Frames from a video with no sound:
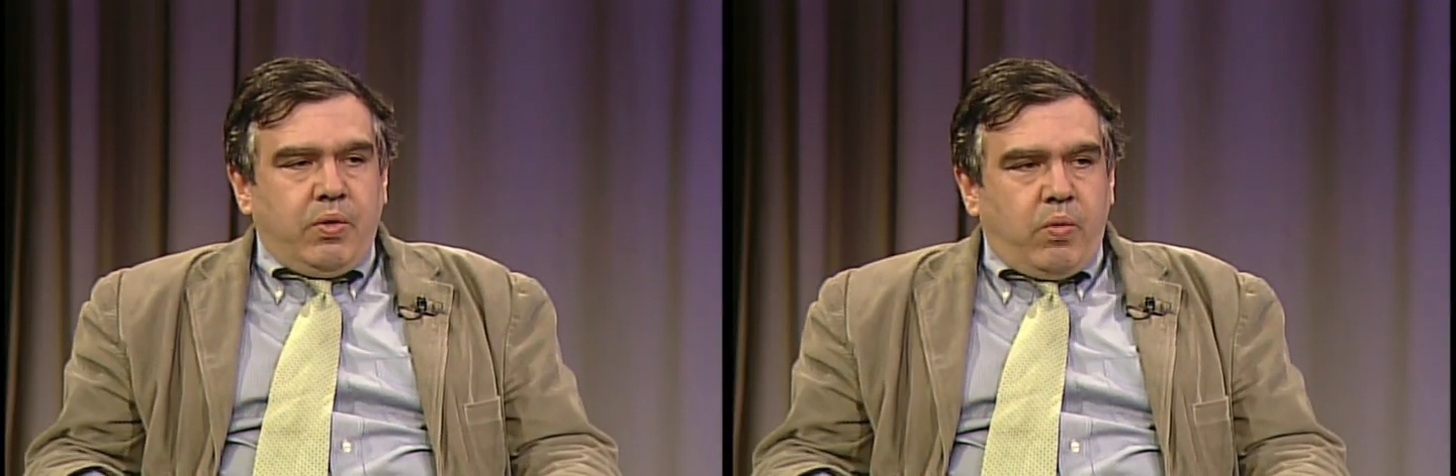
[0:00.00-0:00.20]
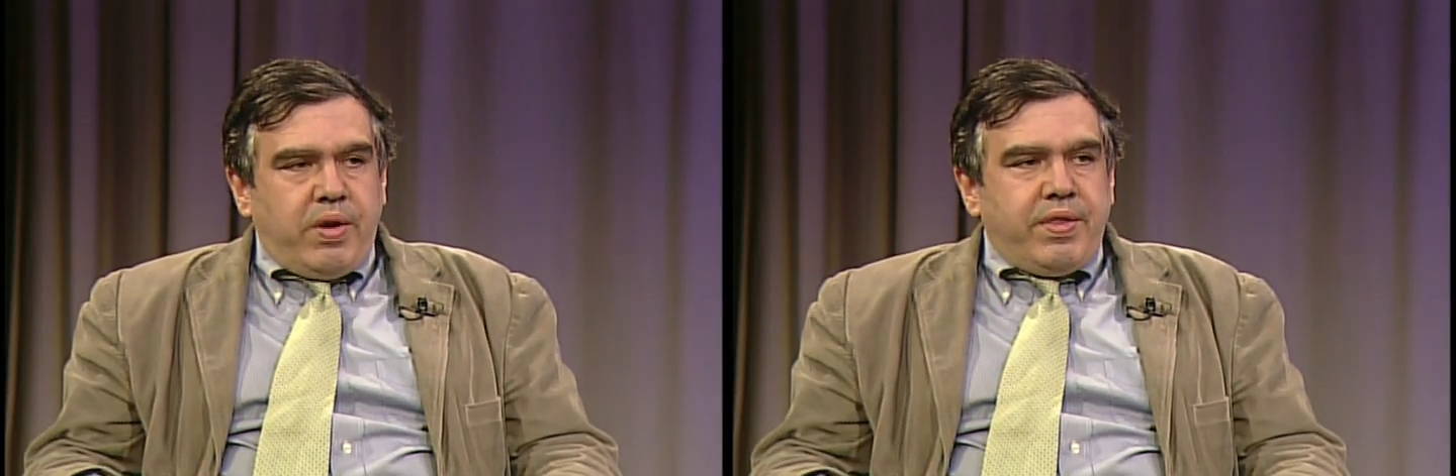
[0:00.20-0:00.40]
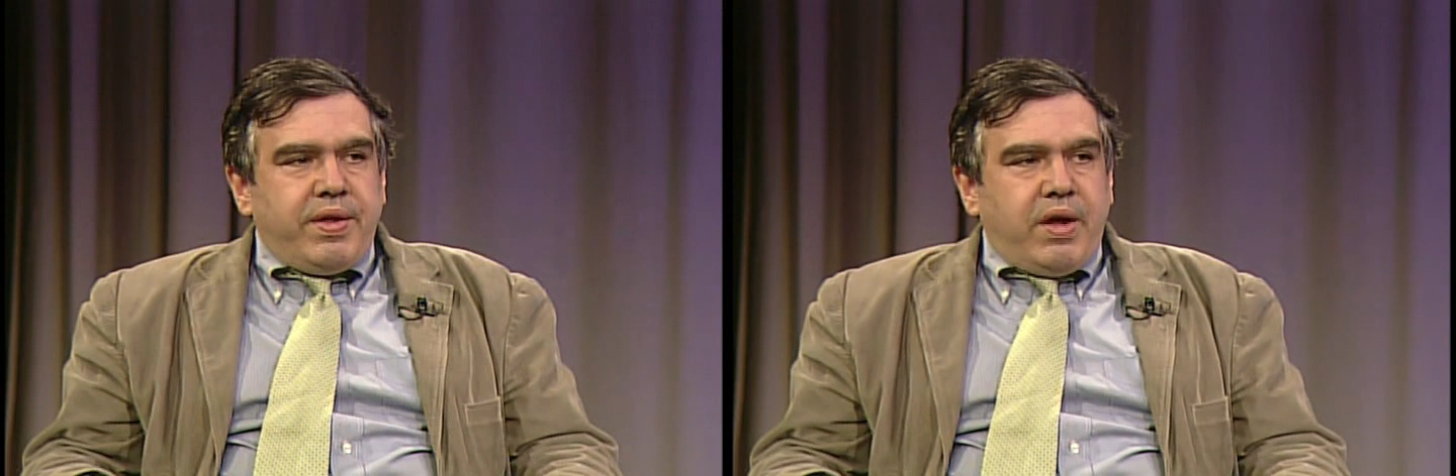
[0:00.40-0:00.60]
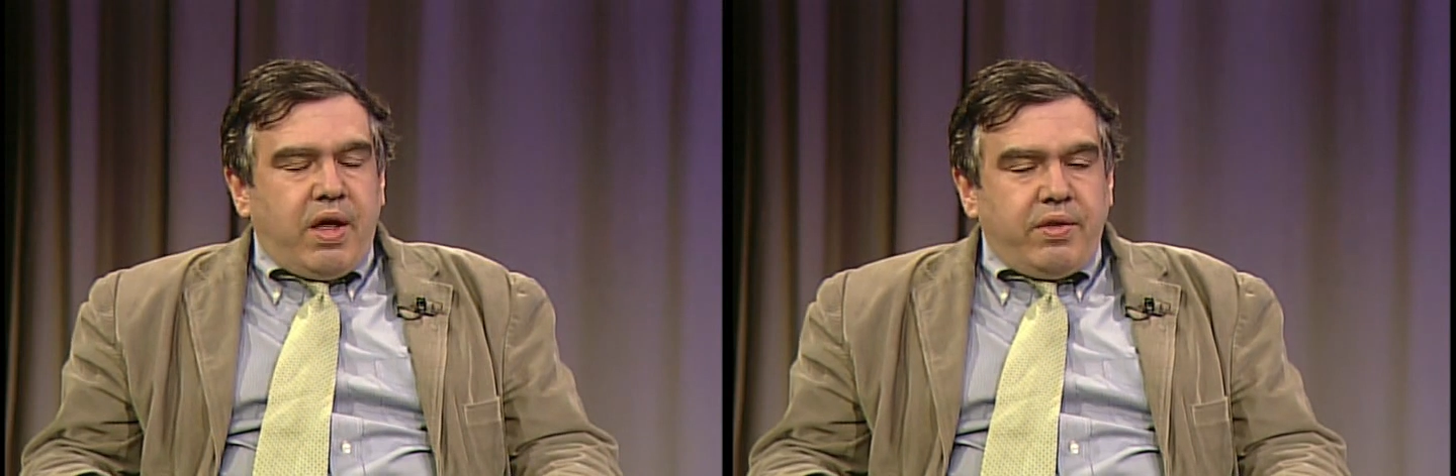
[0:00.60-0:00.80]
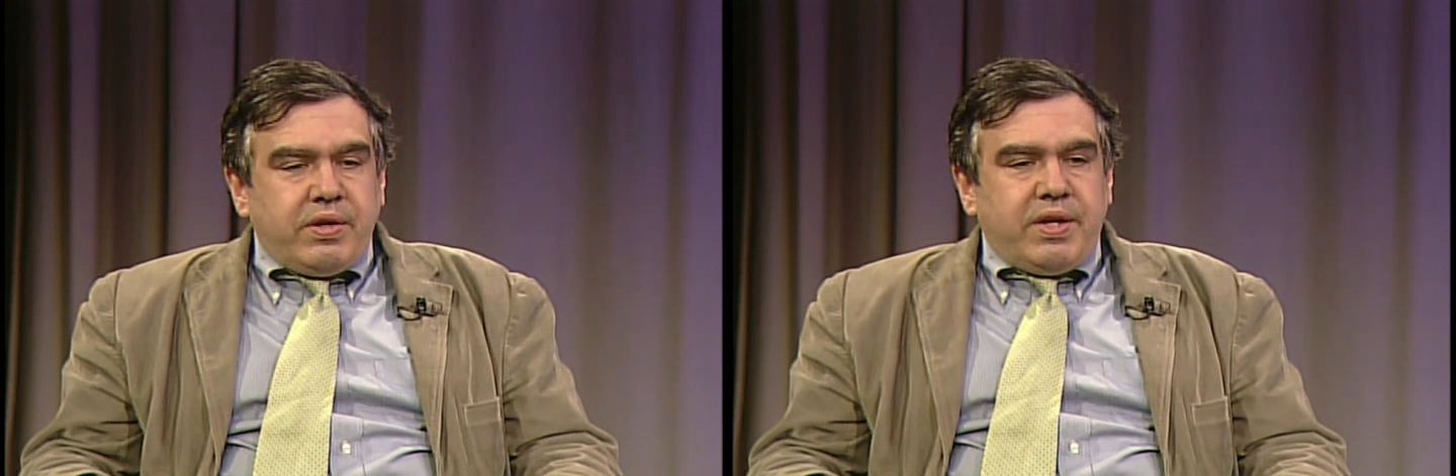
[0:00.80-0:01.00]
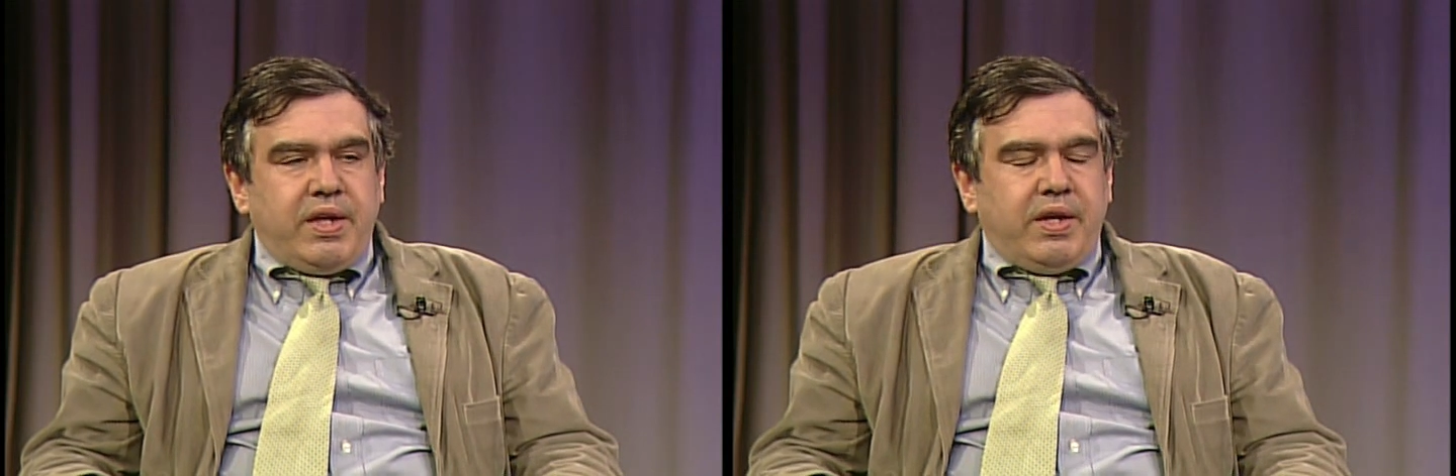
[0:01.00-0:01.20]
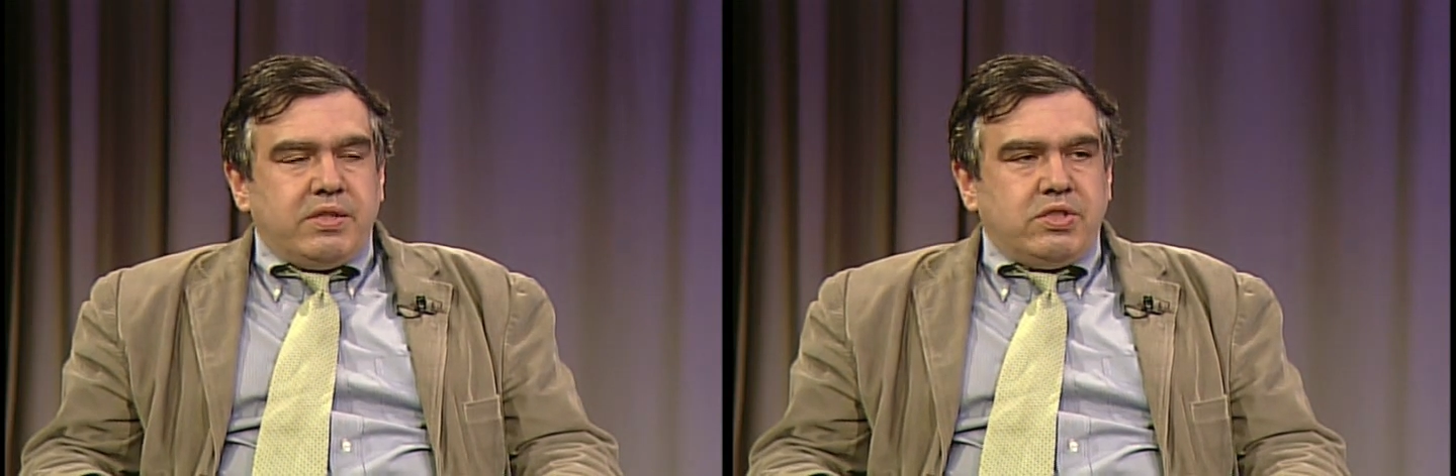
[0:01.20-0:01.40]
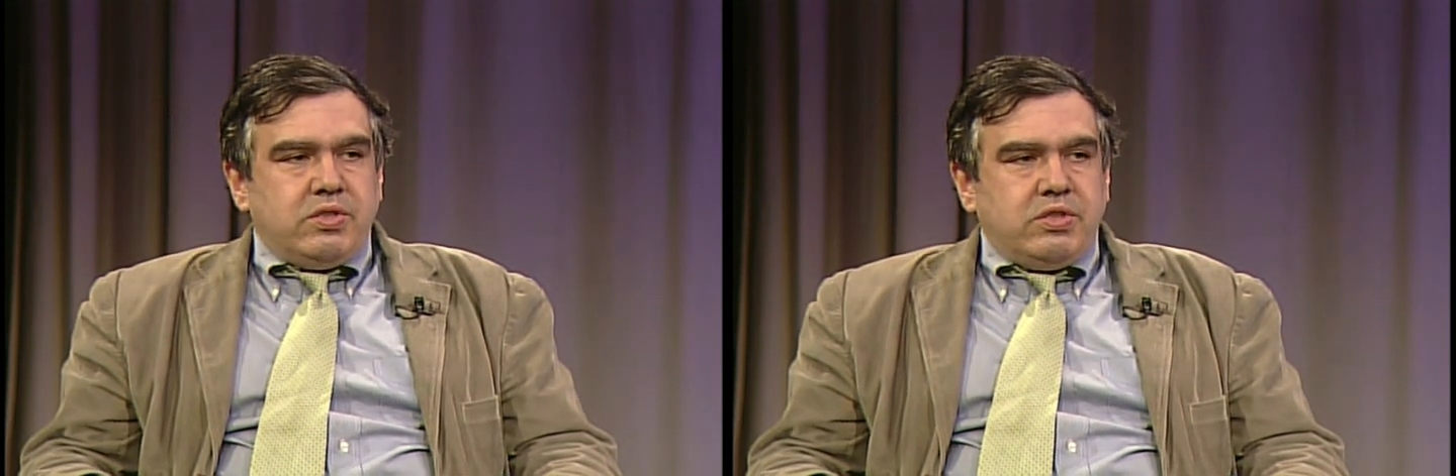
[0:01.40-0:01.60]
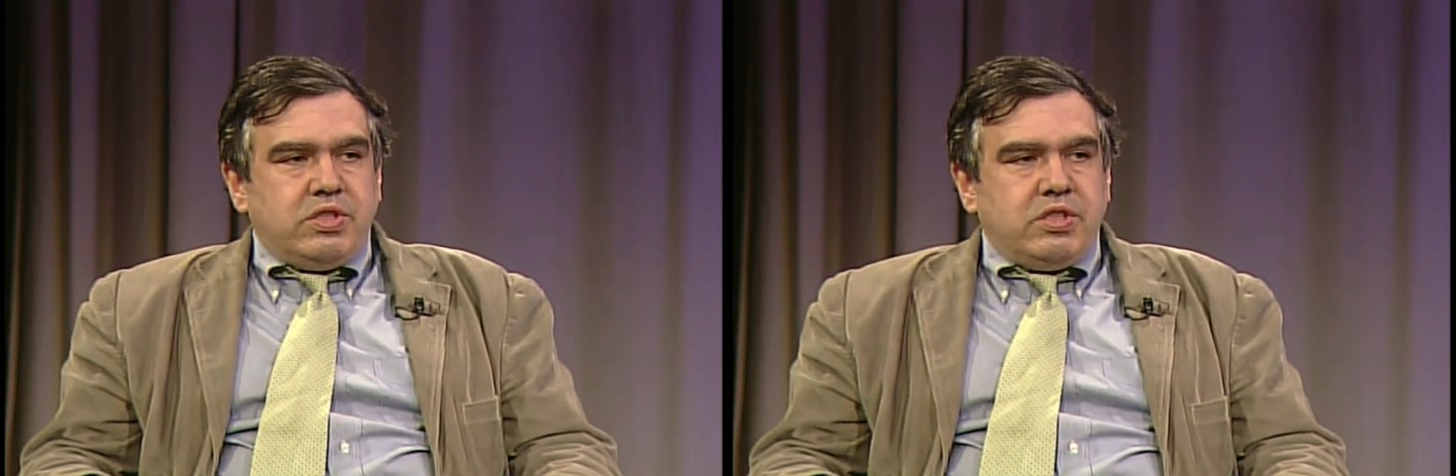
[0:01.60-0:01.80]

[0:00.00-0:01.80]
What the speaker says: one of the other key issues